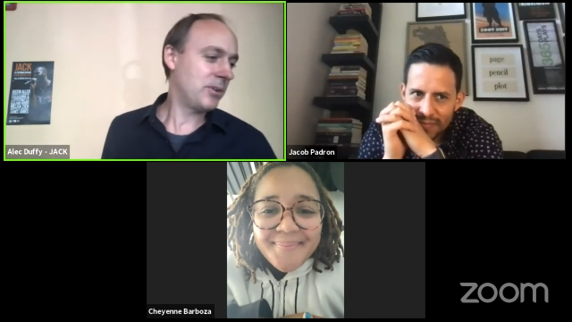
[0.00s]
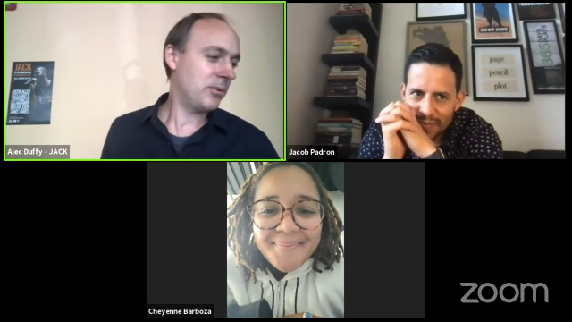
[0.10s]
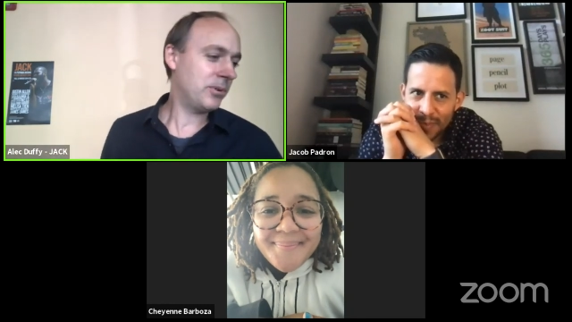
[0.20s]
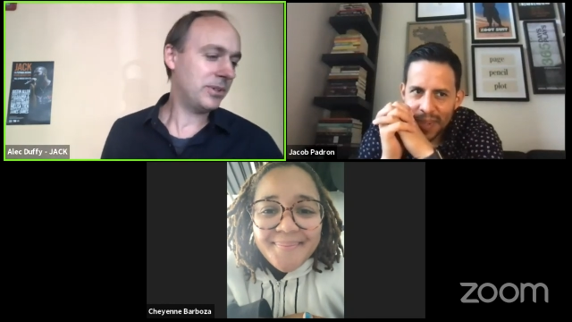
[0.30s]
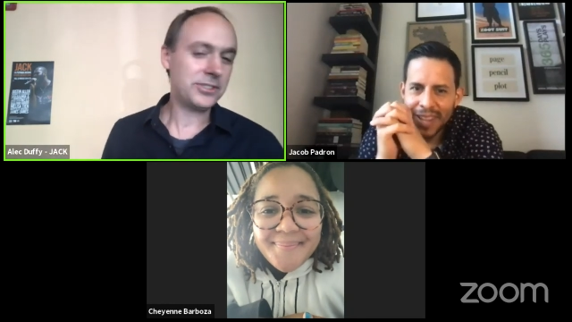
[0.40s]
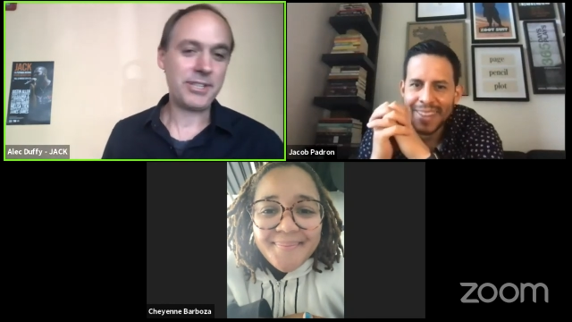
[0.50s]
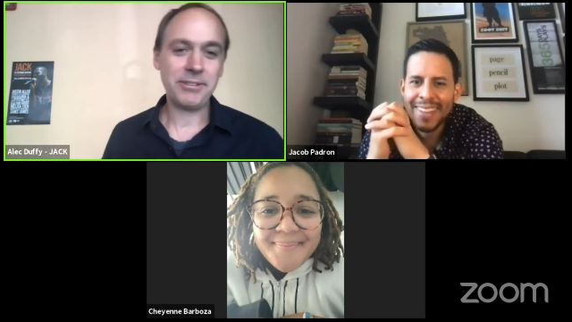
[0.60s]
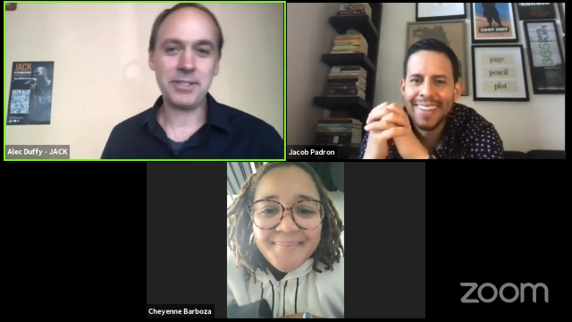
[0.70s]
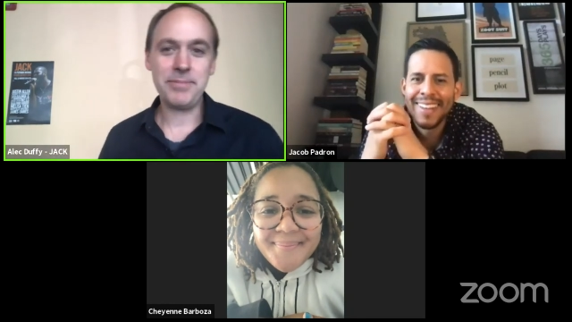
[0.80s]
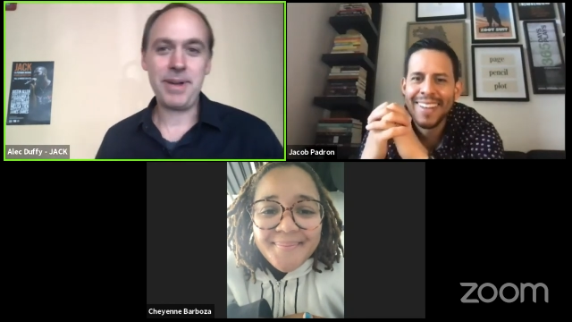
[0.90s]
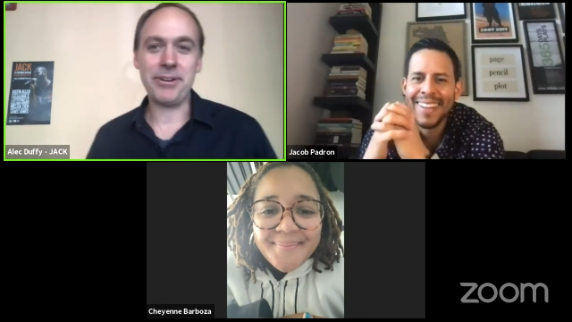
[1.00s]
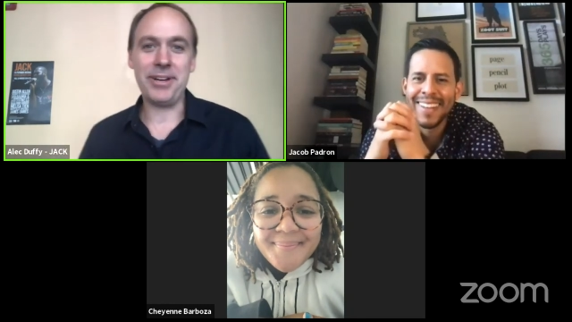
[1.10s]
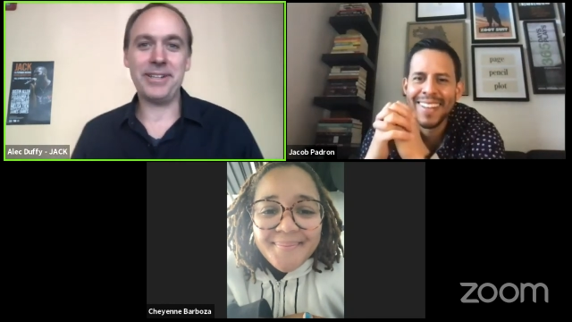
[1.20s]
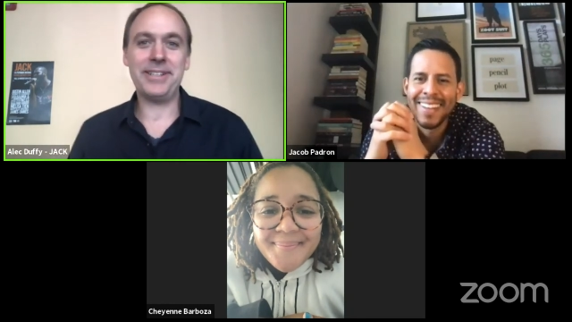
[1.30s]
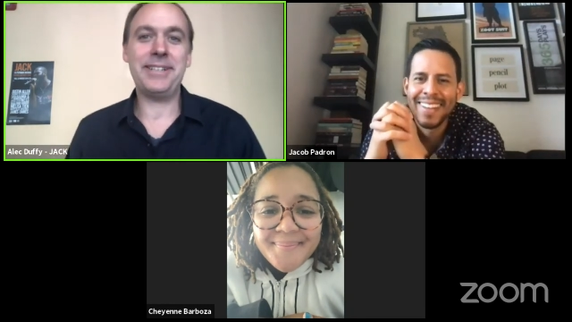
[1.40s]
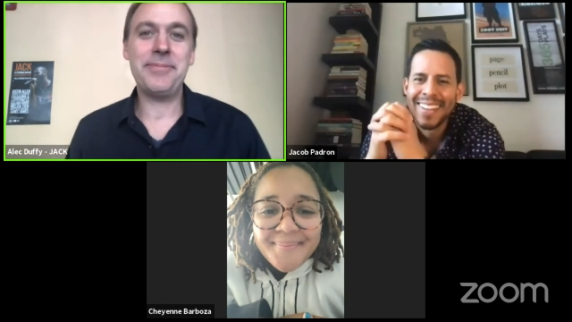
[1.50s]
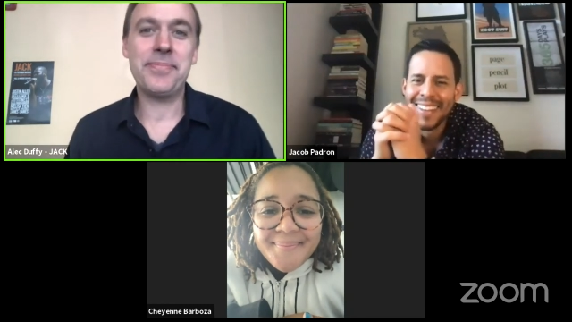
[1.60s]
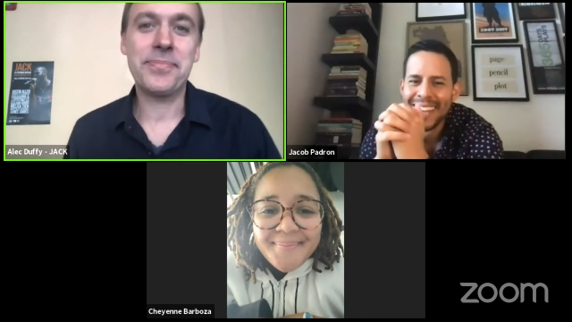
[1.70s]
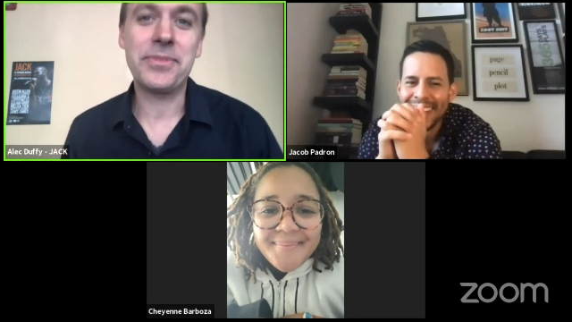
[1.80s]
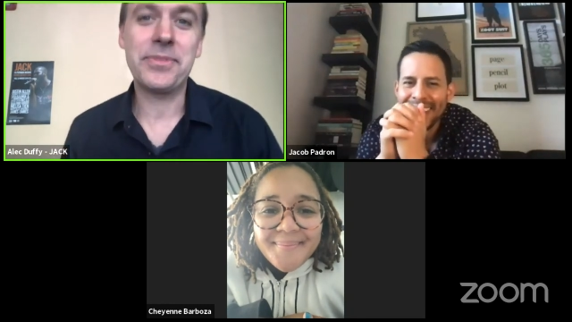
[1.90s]
Speaker 1: or shout them out
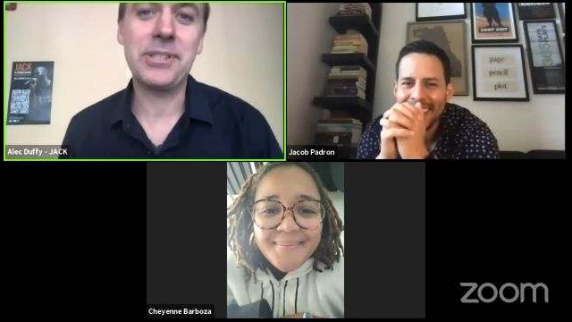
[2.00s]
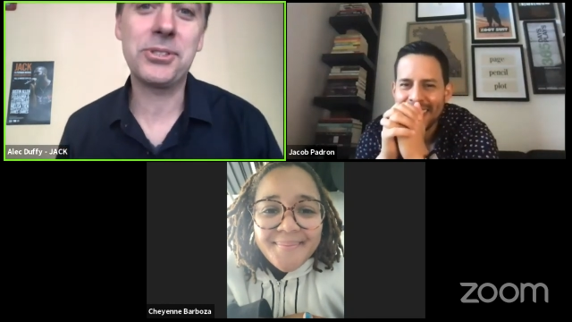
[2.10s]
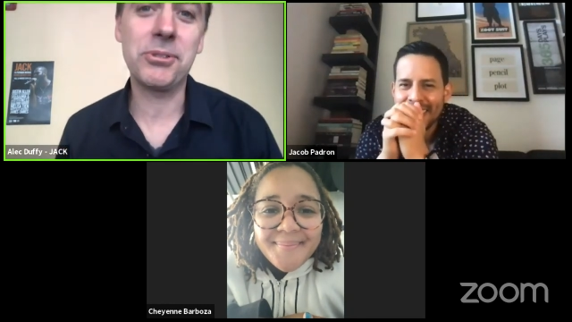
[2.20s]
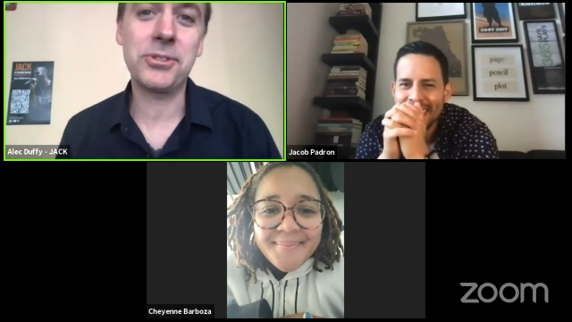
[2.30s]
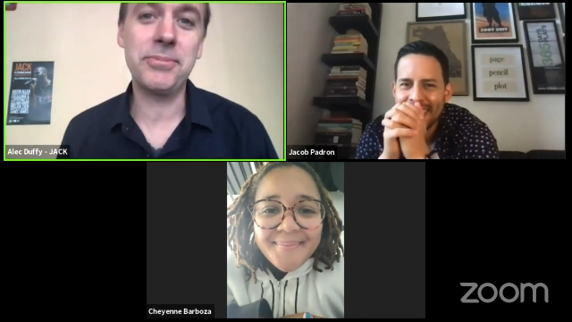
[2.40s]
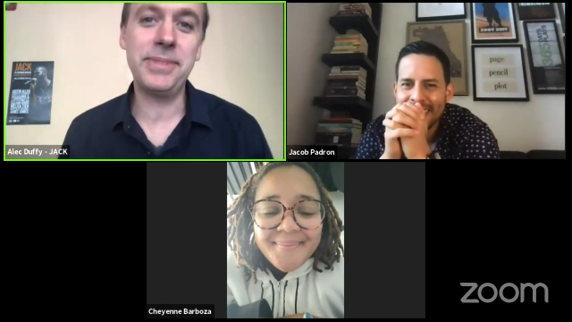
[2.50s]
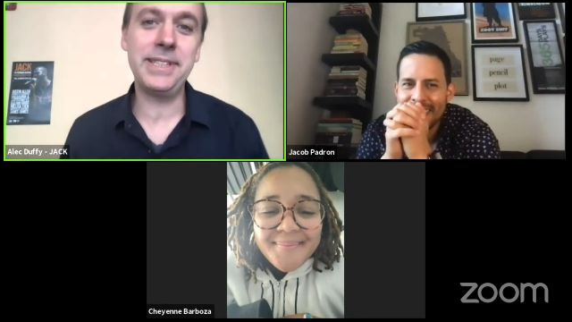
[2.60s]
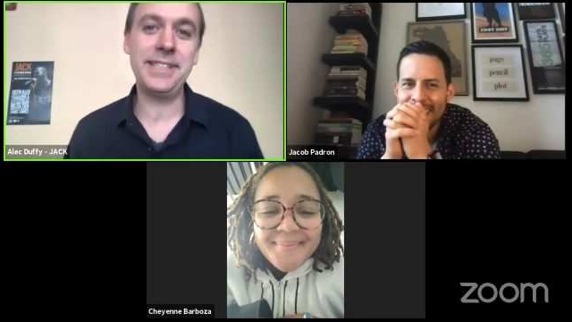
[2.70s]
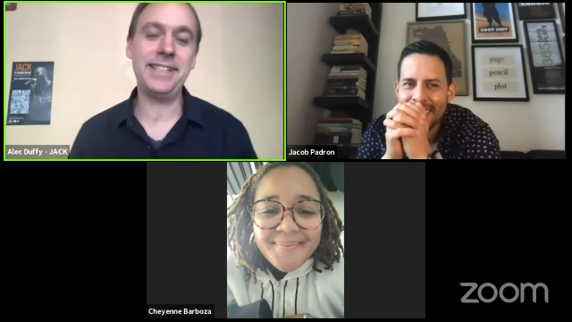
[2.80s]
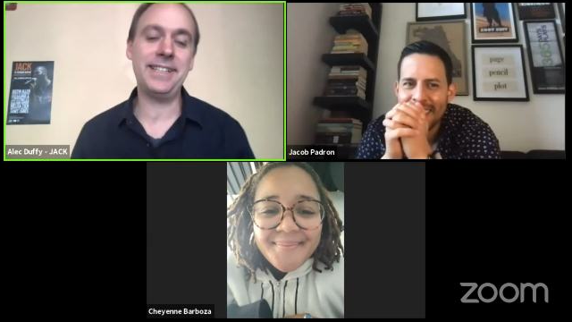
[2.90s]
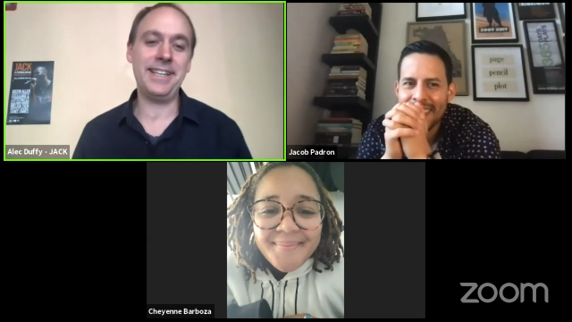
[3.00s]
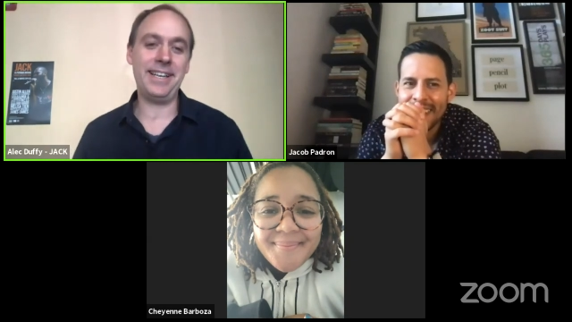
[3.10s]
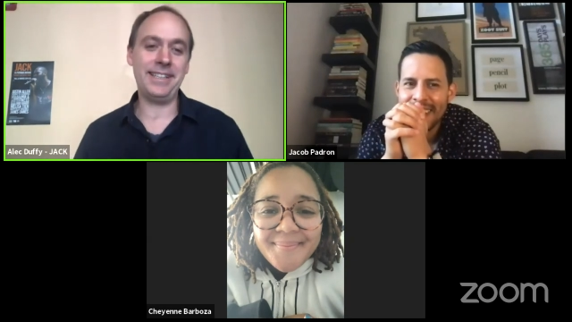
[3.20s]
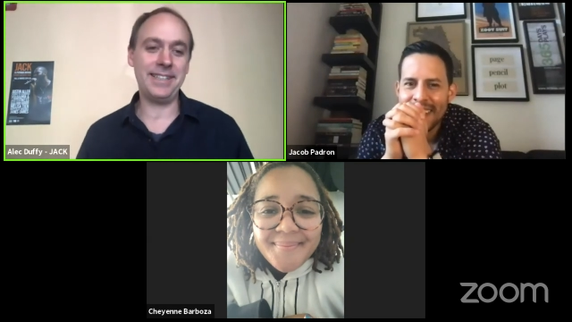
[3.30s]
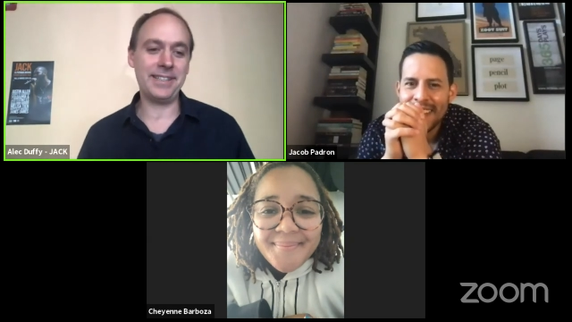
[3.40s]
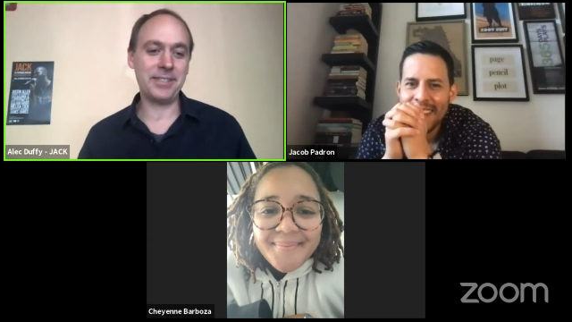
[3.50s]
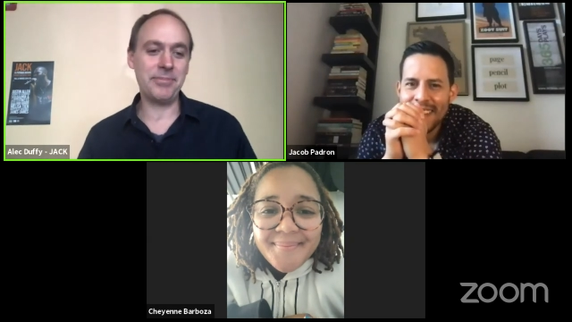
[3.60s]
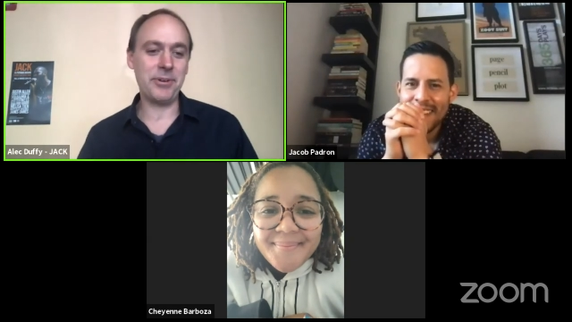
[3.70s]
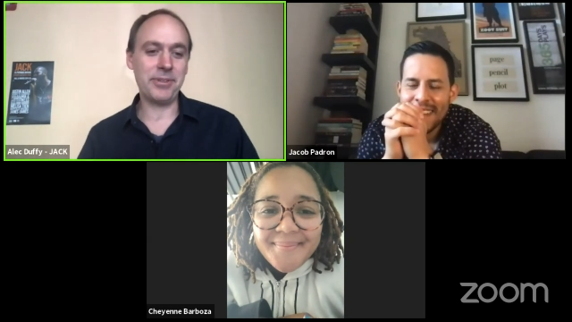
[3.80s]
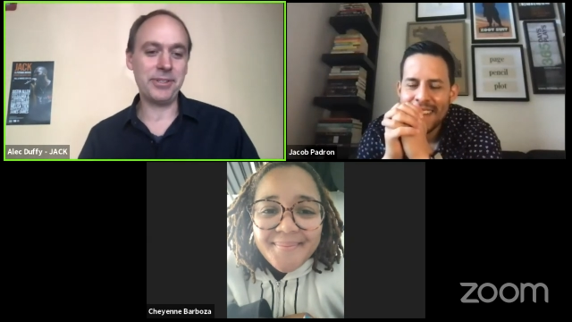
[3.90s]
on social media and let them
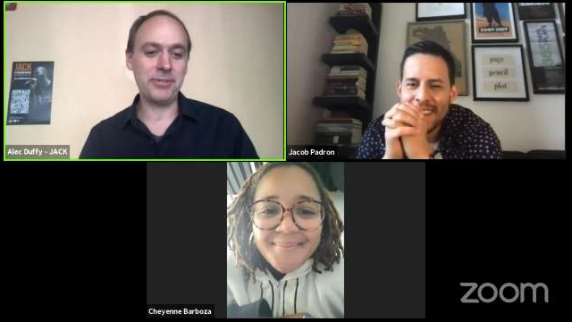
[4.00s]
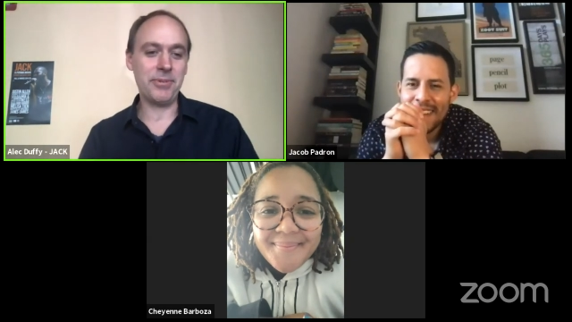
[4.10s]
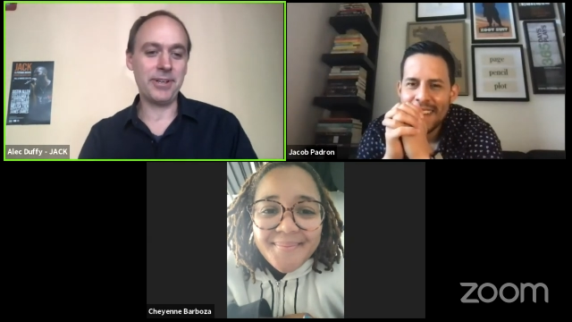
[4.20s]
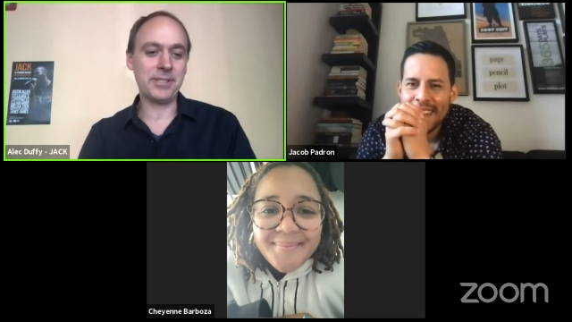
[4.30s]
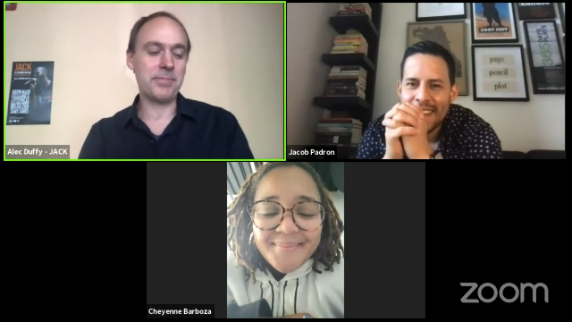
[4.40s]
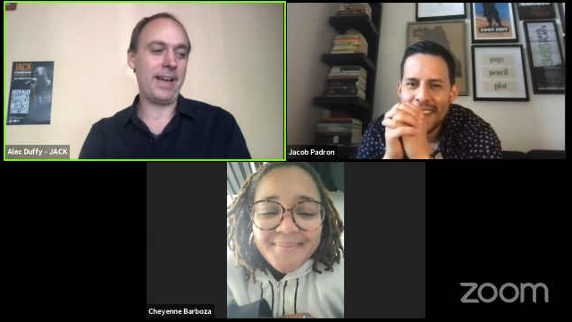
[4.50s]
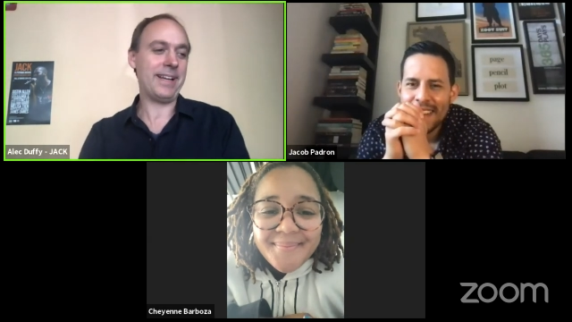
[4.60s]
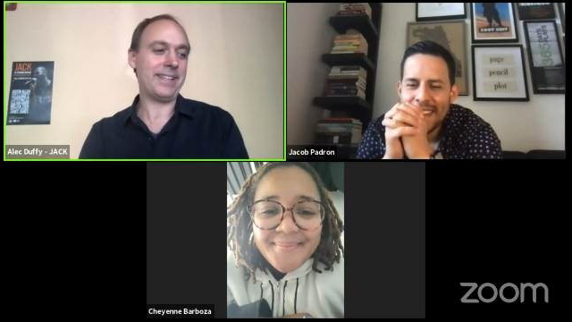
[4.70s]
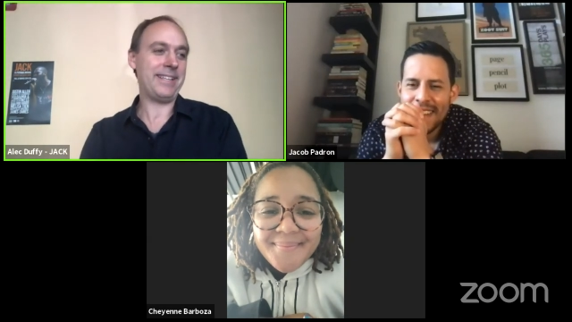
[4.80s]
know that you want us back.